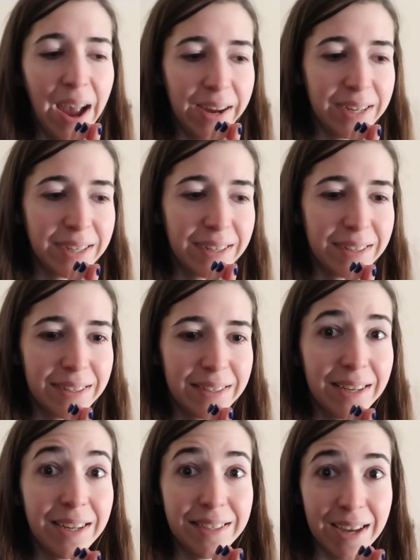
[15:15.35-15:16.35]

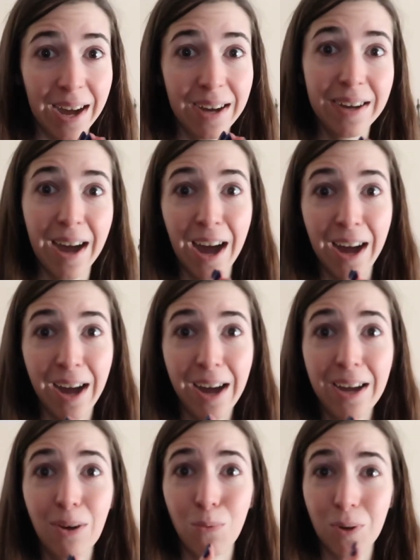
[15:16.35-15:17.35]
And yeah,
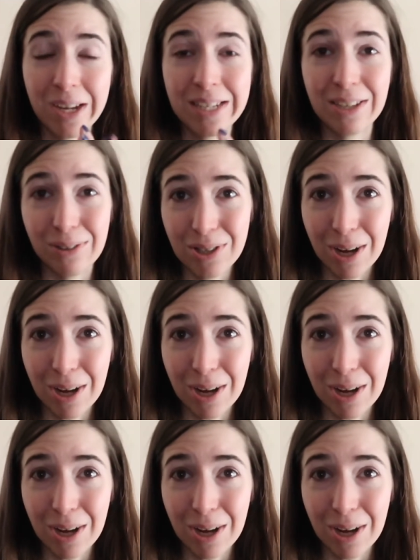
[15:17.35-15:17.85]
I will continue